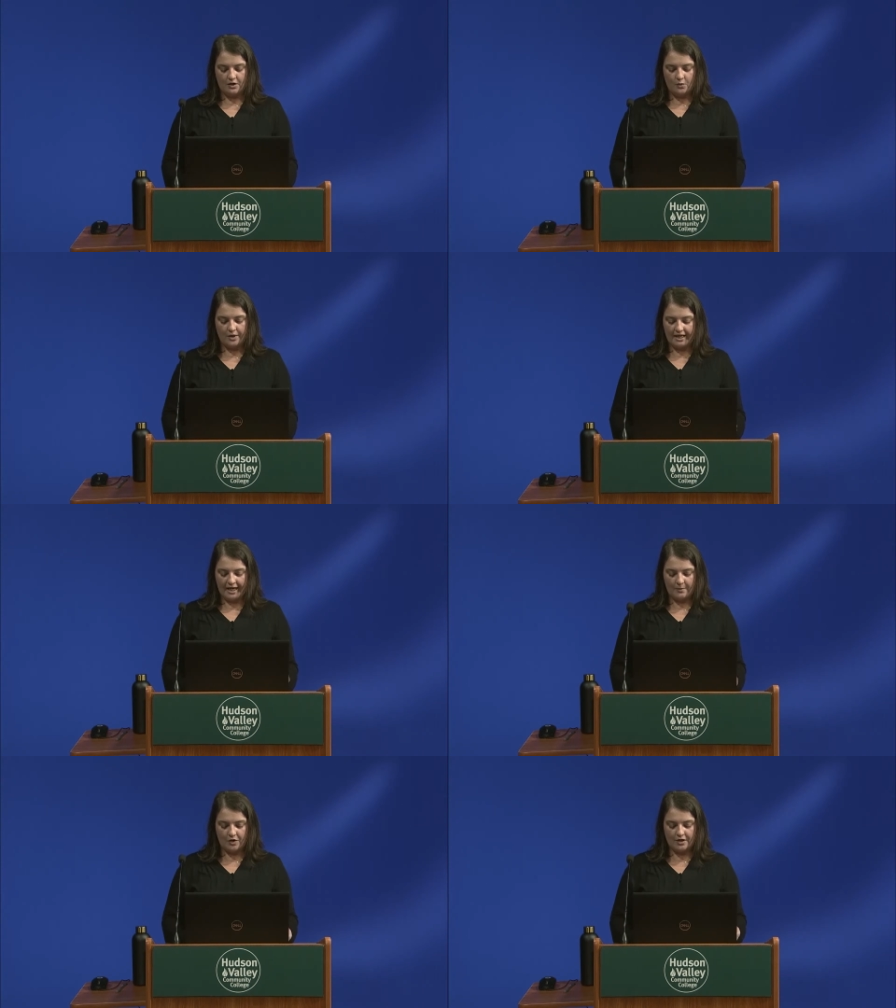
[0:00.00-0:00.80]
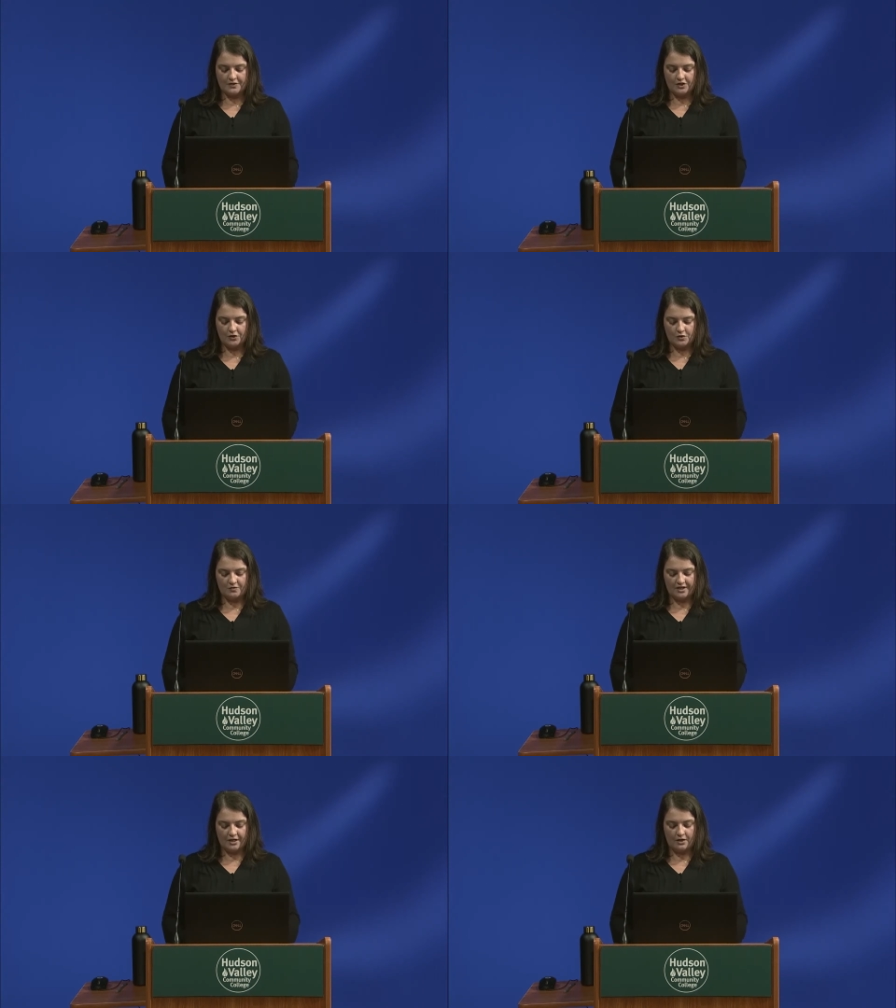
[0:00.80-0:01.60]
when I came across a YouTube
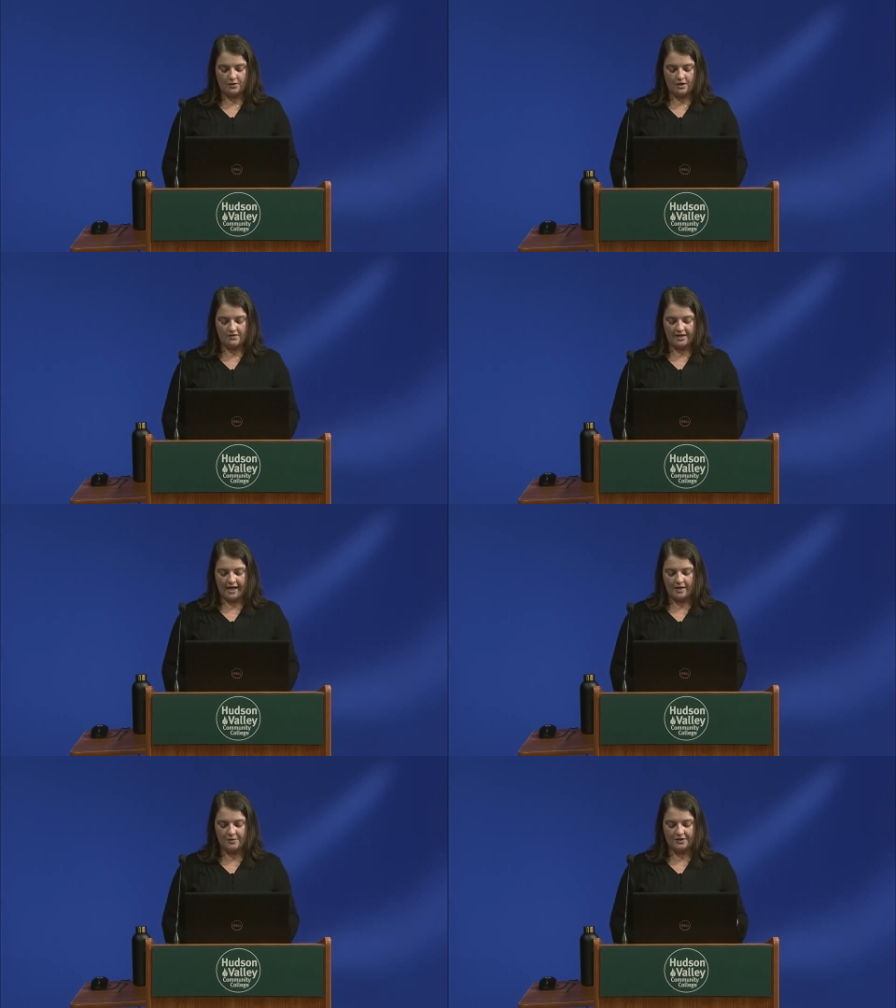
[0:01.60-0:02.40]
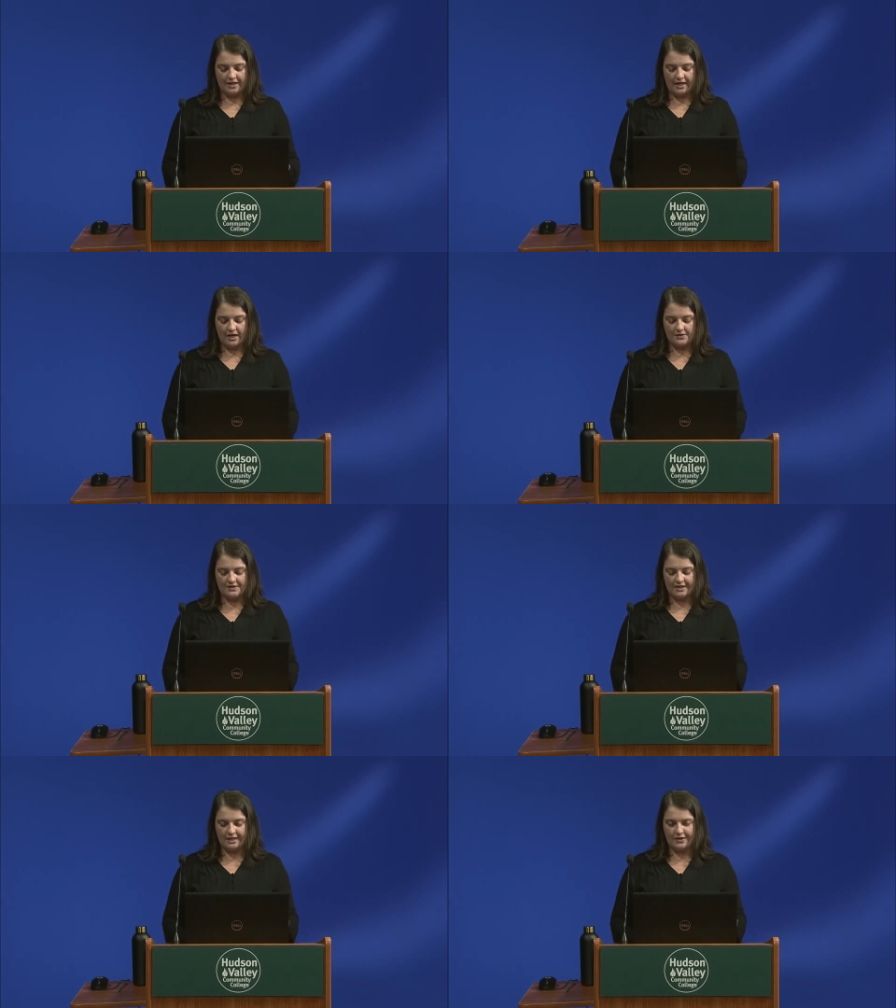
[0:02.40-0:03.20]
video of a guy building a house
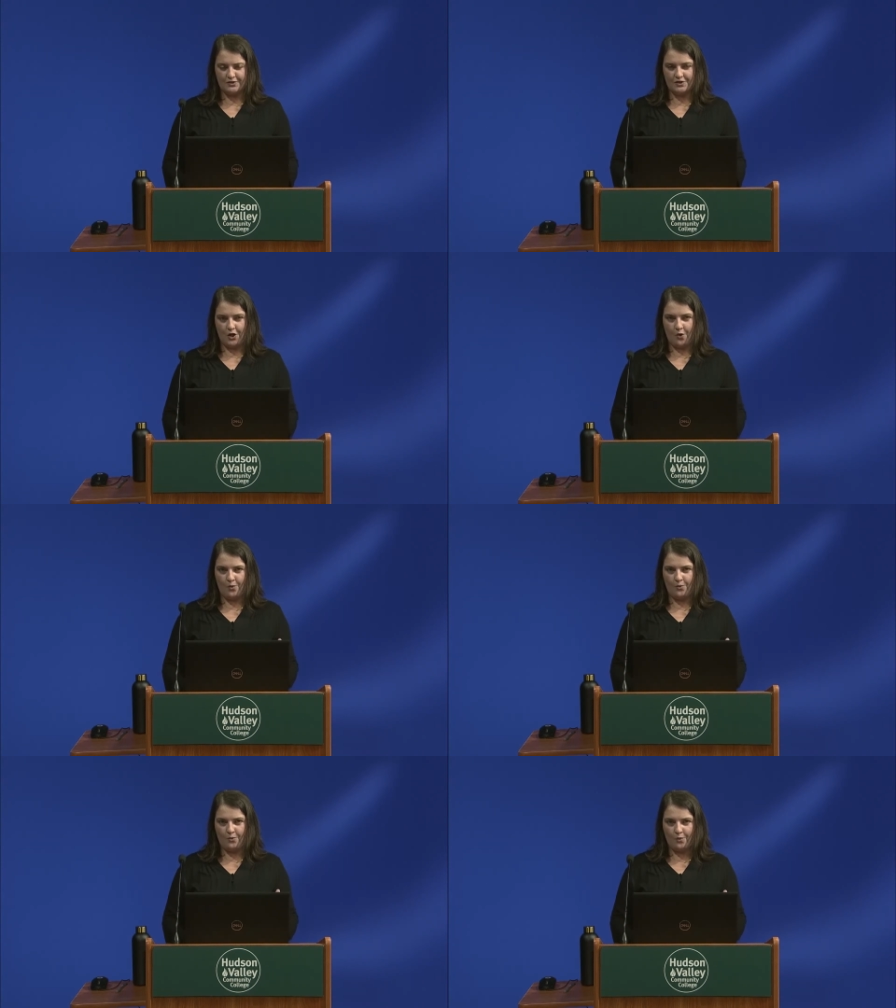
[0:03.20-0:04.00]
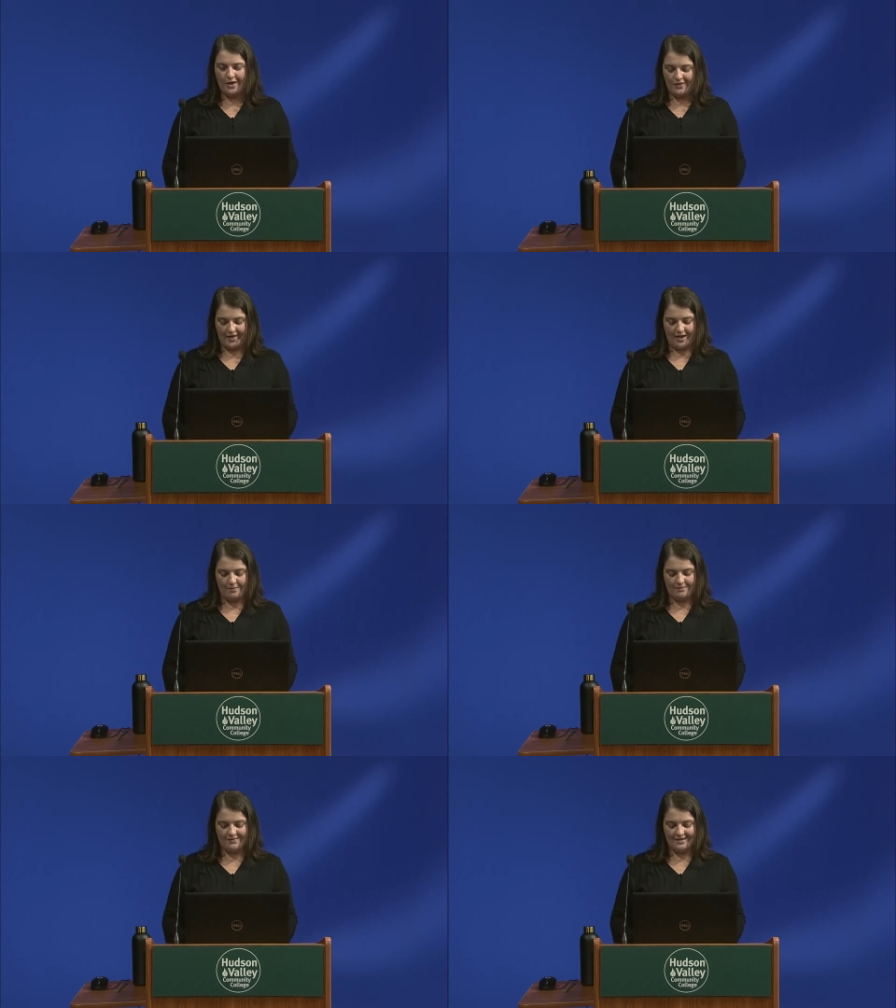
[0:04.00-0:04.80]
that he could tow with
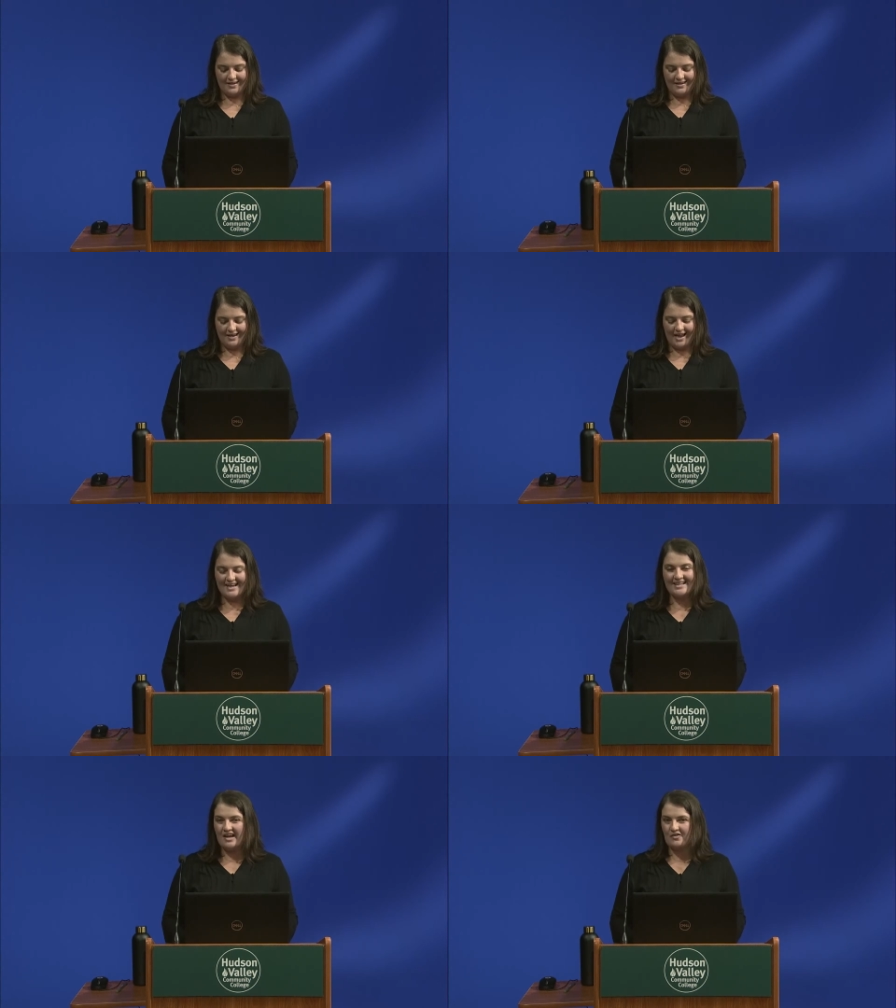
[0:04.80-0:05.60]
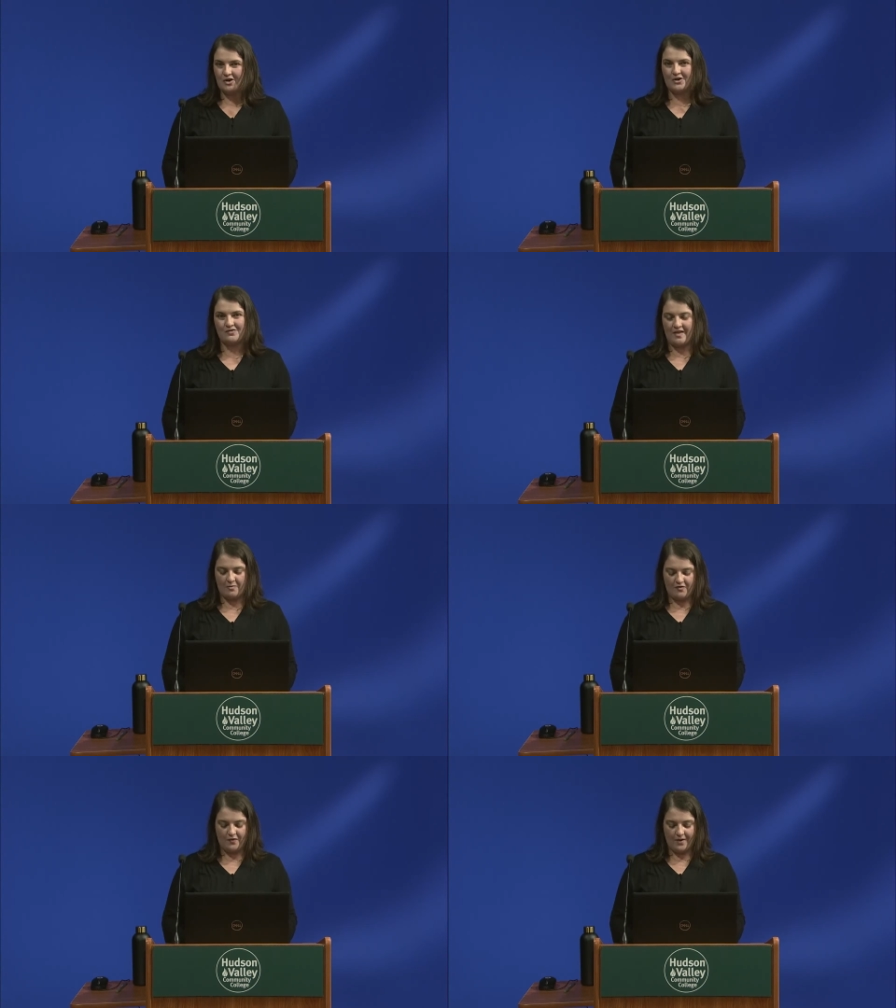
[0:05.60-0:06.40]
him. I had never heard of that
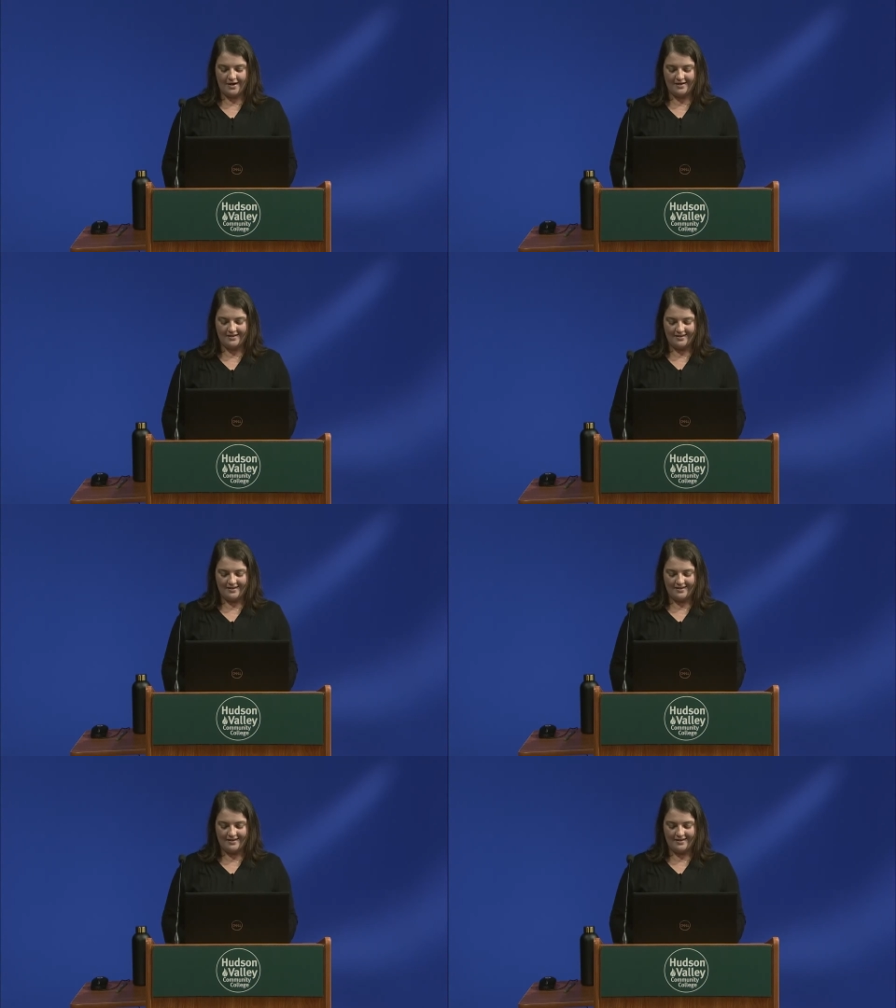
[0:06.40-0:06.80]
before.